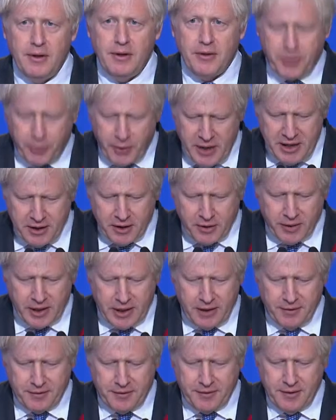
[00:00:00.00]
Three
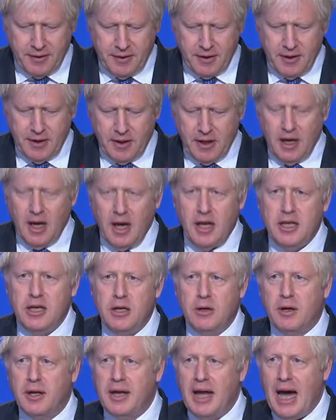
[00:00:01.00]
degrees, and
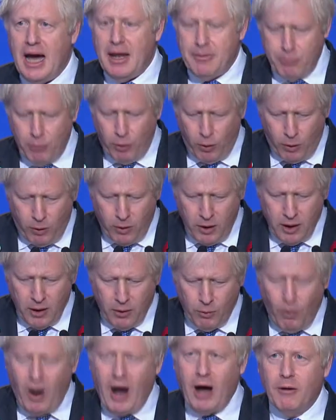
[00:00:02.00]
you can add more
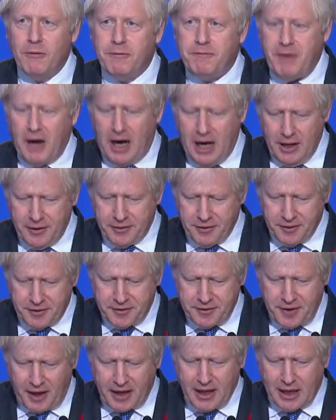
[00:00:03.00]
wildfires and
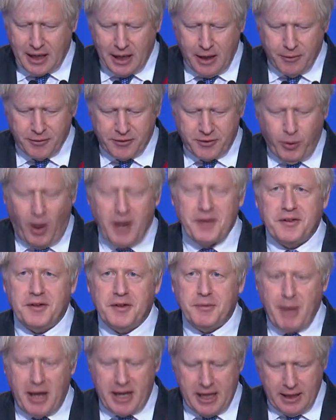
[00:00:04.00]
cyclones, twice
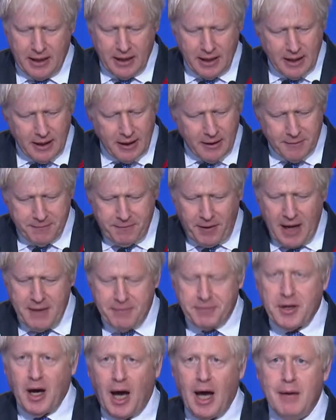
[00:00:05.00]
as many,
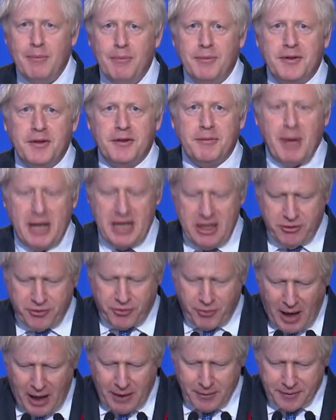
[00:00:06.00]
five times as many
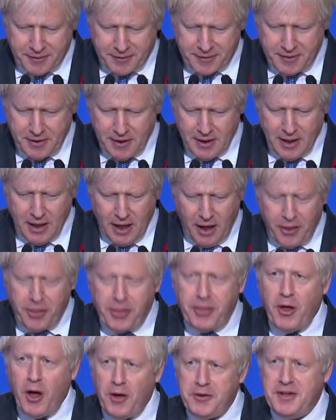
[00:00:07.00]
droughts, and
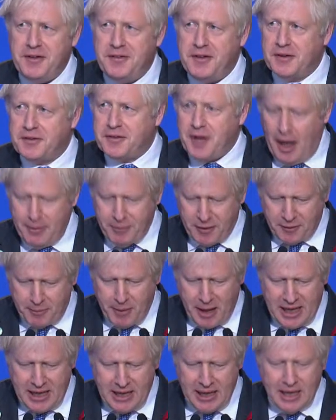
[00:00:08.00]
36 times as
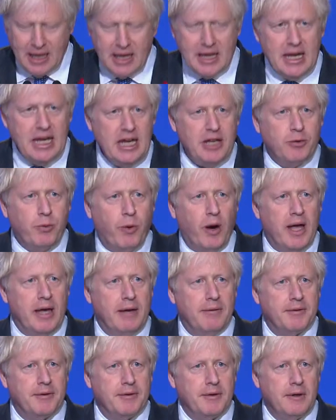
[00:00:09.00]
many heat
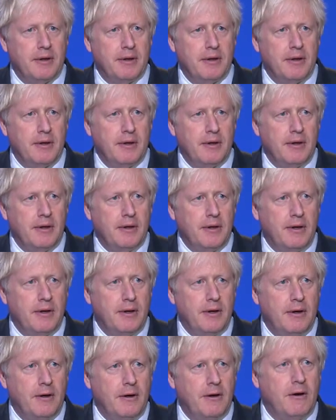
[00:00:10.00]
waves.
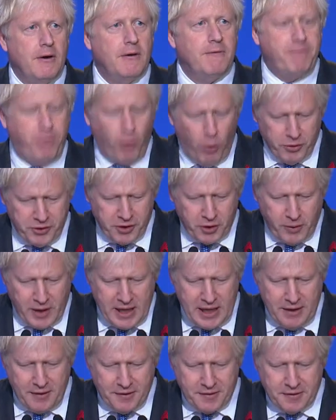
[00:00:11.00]
Four
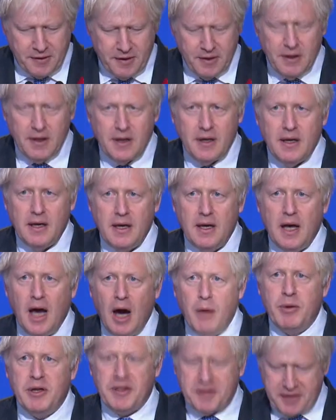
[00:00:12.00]
degrees,
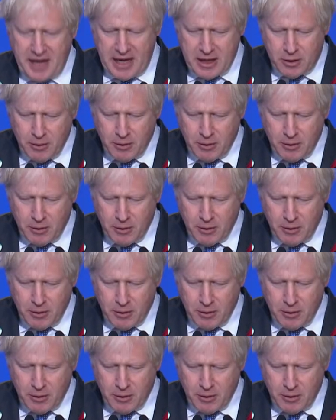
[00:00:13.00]
and we say